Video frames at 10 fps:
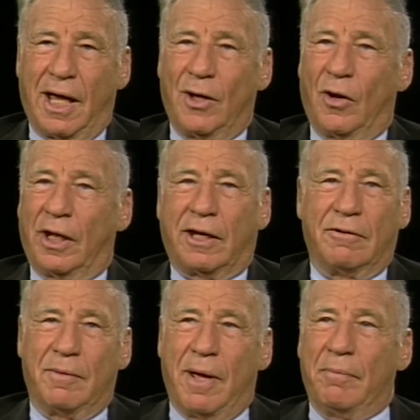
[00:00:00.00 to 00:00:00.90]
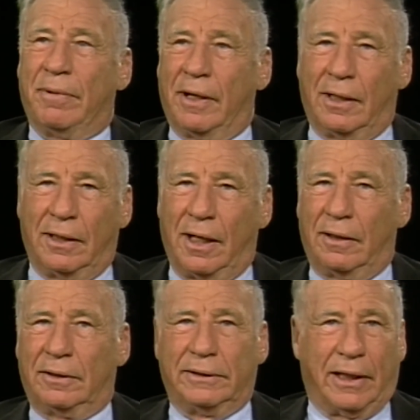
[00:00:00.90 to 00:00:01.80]
I only can remember,
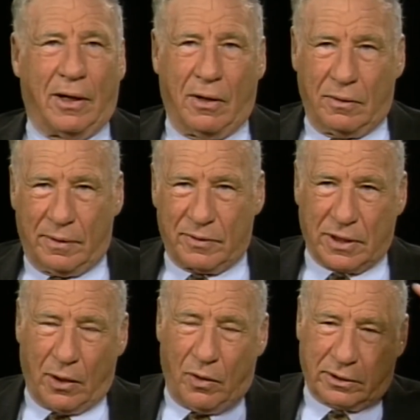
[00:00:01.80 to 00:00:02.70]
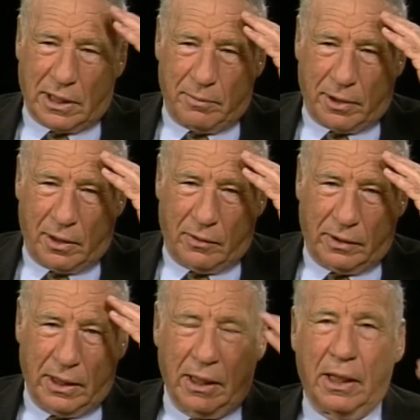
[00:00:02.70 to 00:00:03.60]
you know, it was a long time
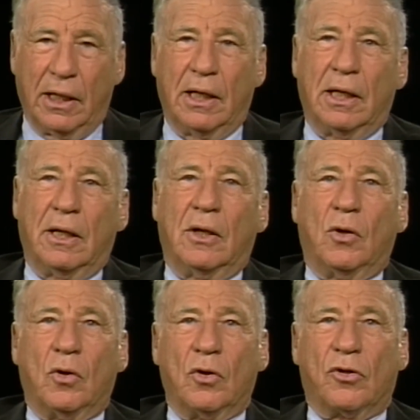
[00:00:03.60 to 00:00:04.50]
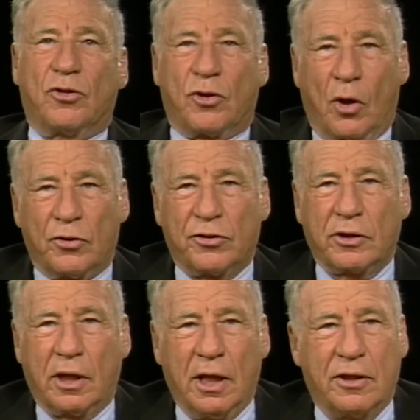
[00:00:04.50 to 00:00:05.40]
ago.
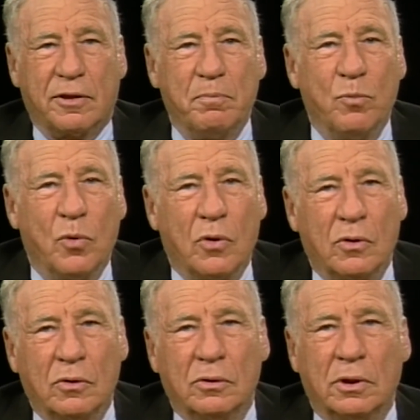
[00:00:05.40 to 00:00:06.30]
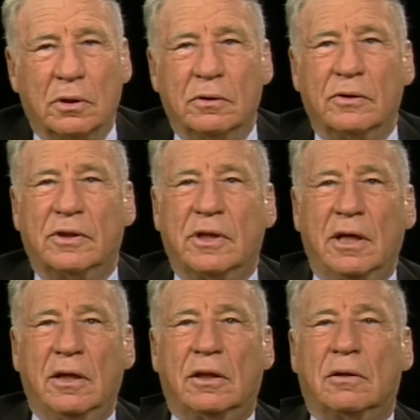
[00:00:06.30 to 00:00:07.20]
Sos gis mulo
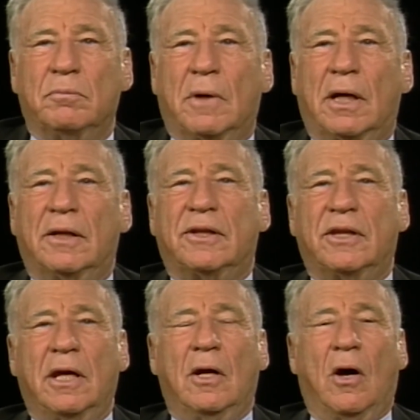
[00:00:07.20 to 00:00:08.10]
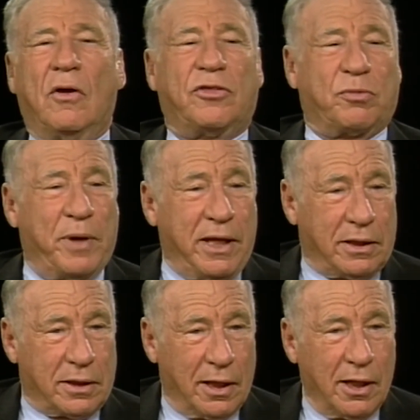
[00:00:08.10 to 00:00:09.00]
tis masiro
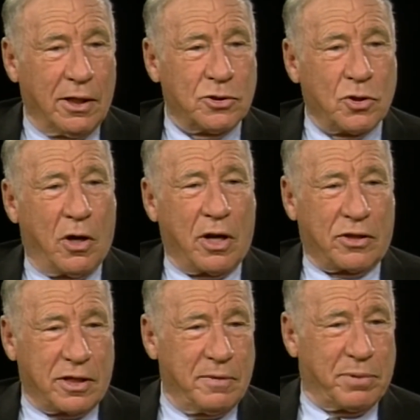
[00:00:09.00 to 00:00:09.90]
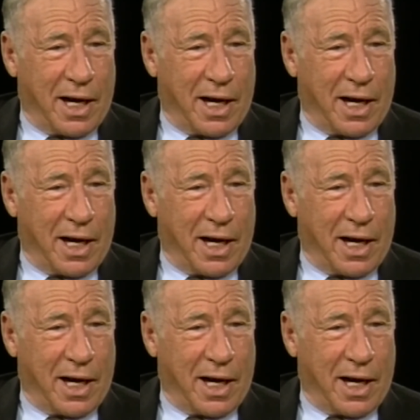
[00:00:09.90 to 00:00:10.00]
sweet Georgie